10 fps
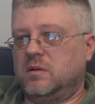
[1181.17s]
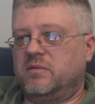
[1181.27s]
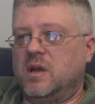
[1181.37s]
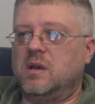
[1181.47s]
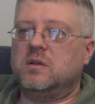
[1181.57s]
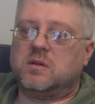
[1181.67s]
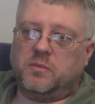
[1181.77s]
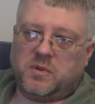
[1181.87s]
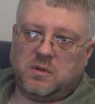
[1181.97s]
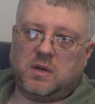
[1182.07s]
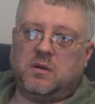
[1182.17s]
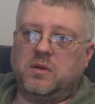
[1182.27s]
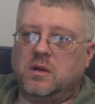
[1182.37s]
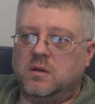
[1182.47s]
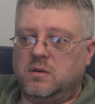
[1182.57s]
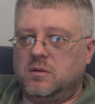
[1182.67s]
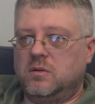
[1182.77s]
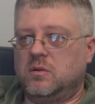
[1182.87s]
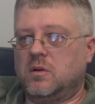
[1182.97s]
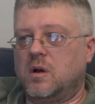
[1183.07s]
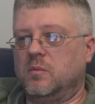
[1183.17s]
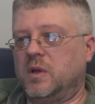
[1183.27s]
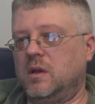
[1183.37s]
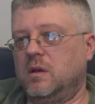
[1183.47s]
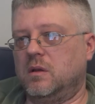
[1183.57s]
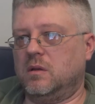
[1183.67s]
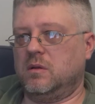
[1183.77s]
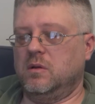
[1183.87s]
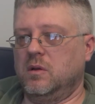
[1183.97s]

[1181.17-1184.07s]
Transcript: If they need something, they know they can call me, and